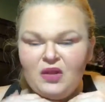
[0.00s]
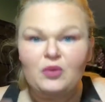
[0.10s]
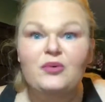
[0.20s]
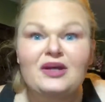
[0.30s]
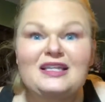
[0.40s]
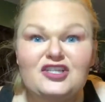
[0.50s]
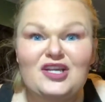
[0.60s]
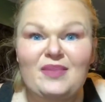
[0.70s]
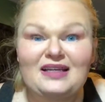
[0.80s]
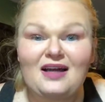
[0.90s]
We read The
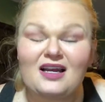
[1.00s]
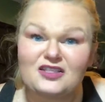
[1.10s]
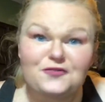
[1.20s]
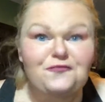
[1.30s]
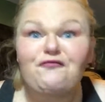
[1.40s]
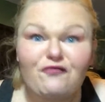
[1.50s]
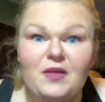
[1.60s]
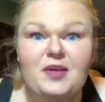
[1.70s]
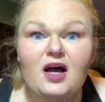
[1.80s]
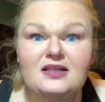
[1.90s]
Champagne Diet because it's
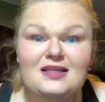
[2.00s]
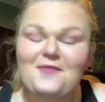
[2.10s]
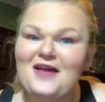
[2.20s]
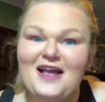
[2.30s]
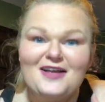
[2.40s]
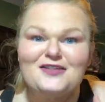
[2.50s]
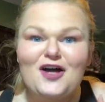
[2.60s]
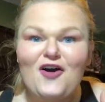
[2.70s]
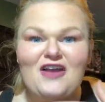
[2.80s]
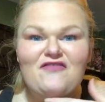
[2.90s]
flipping awesome.
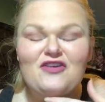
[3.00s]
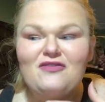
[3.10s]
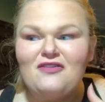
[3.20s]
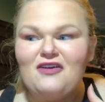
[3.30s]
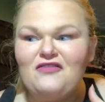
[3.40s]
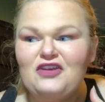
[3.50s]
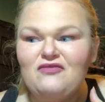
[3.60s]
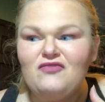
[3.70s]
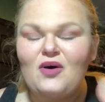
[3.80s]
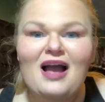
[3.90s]
So if
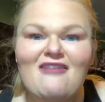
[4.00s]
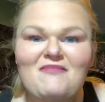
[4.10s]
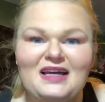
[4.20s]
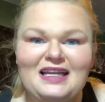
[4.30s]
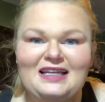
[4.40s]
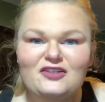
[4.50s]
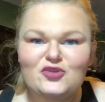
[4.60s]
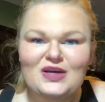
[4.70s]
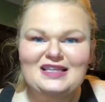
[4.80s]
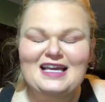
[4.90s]
you don't have money to
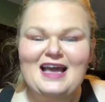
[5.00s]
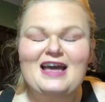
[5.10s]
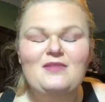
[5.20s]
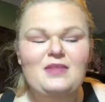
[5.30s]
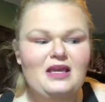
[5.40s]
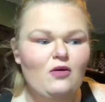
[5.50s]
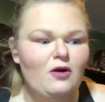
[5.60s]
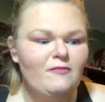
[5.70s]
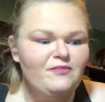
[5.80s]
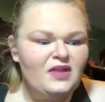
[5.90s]
join the academy,
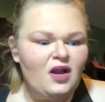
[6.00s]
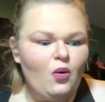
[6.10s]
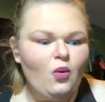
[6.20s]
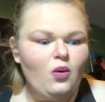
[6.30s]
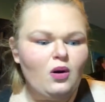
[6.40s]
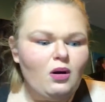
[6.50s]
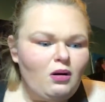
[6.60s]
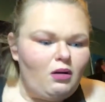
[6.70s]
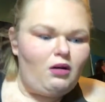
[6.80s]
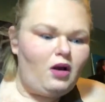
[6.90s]
or
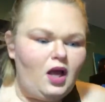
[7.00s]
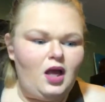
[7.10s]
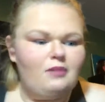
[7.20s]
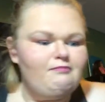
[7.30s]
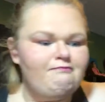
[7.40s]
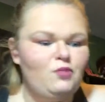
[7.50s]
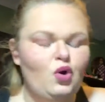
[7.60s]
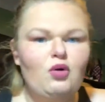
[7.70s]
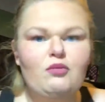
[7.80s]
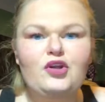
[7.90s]

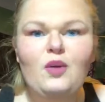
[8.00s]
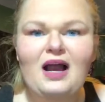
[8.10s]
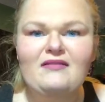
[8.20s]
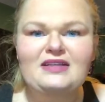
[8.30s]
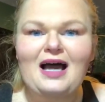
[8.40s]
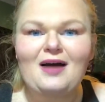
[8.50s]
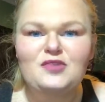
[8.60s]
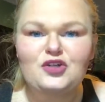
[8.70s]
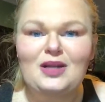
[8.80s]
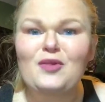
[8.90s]
you don't have a dime
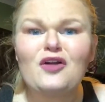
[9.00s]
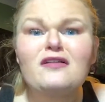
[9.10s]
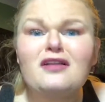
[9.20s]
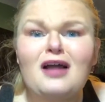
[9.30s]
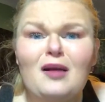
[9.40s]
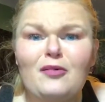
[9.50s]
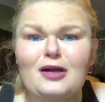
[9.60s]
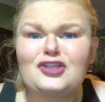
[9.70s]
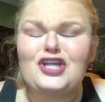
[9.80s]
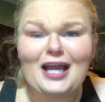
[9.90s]
to your name, go to the
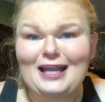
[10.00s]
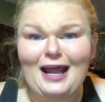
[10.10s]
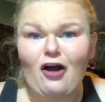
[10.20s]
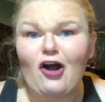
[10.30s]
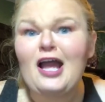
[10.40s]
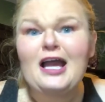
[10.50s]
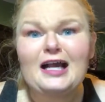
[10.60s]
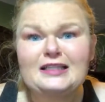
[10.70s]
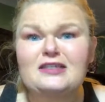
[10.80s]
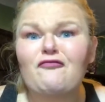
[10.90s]
library, check it out.
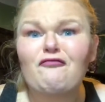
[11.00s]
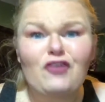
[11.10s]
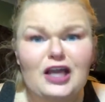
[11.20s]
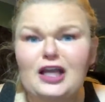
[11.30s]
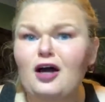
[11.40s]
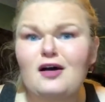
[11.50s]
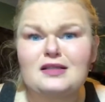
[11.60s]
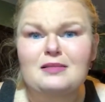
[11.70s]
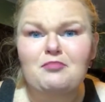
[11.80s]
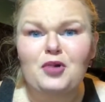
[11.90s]
It's a freaking
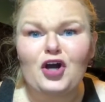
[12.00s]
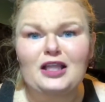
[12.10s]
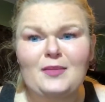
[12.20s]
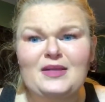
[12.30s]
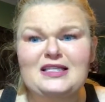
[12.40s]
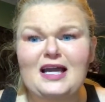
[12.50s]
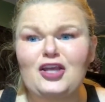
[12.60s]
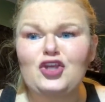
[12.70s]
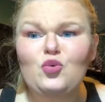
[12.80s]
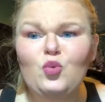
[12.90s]
awesome book. Let me tell
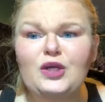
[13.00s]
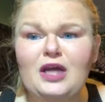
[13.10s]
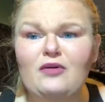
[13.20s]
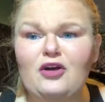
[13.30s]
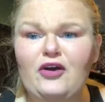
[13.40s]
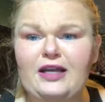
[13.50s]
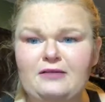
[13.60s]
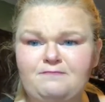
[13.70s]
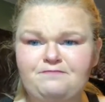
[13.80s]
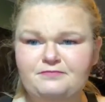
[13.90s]
you, you will not regret
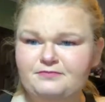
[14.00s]
it.